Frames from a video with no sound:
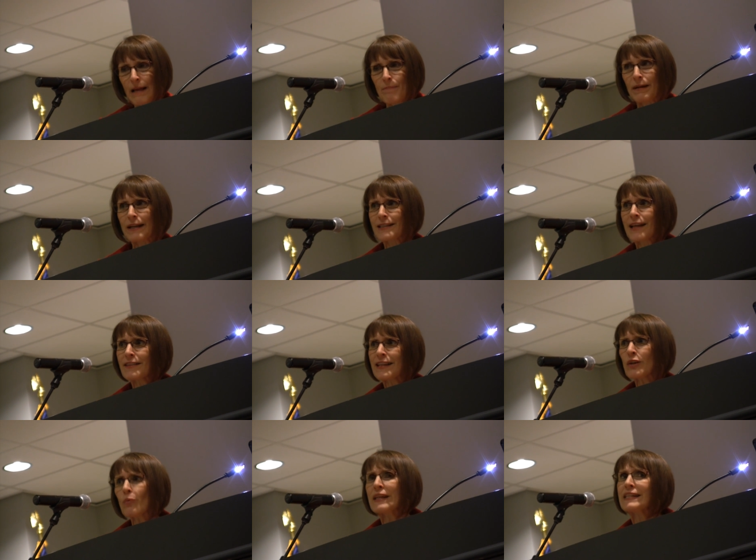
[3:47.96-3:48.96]
because I
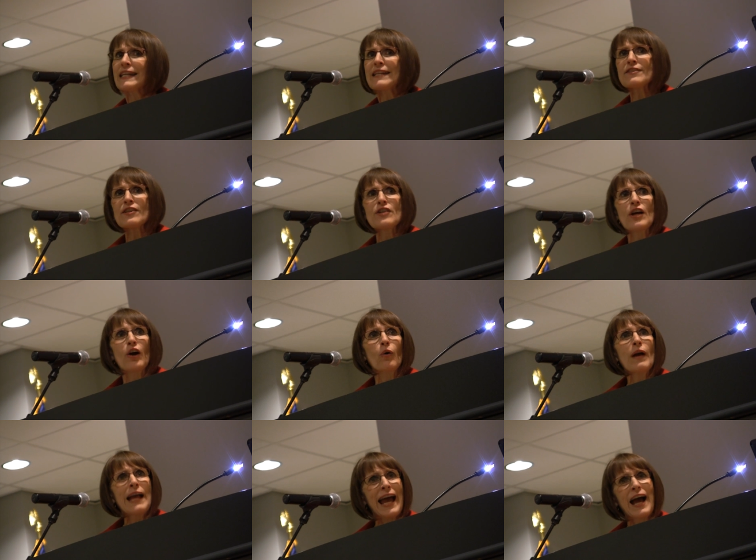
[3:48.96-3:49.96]
think we need to
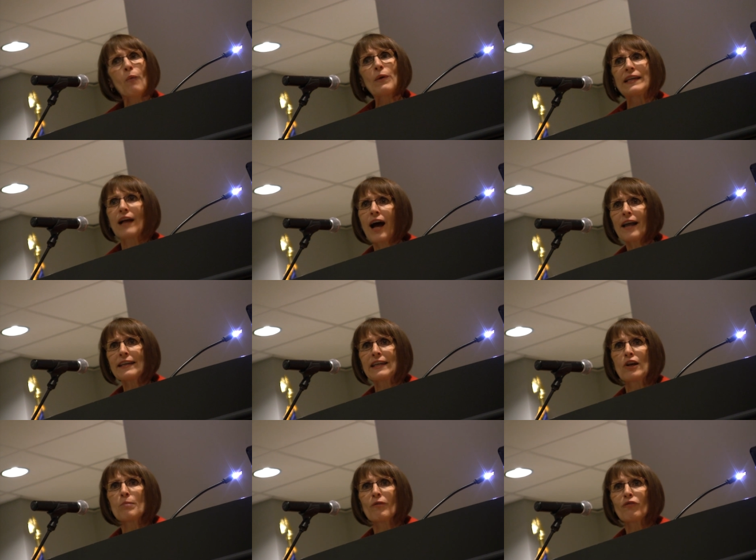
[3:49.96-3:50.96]
know how we got
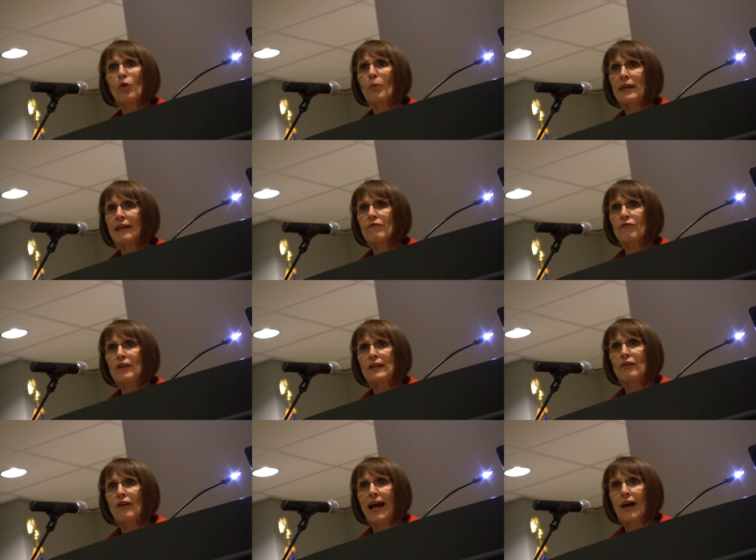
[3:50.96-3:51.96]
here before we can
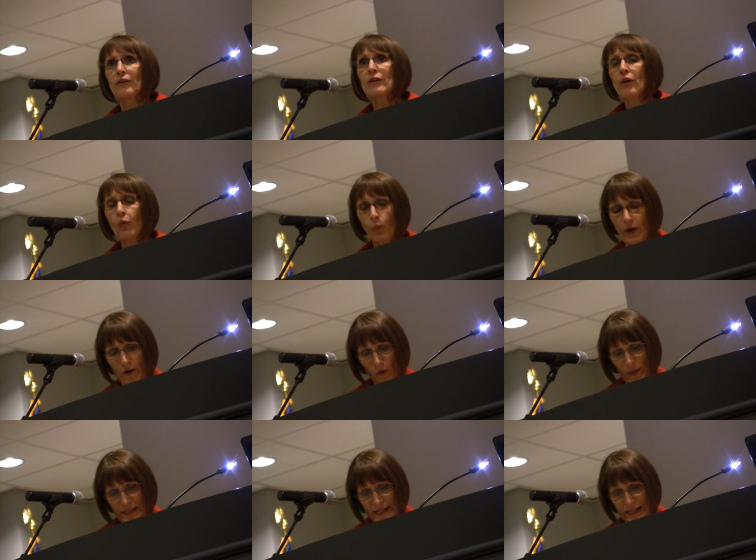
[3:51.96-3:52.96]
figure out where
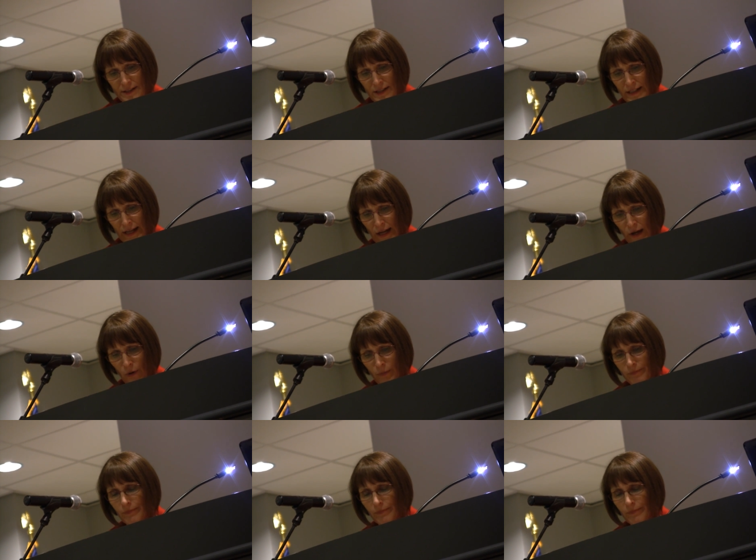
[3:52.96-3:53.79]
we need to go.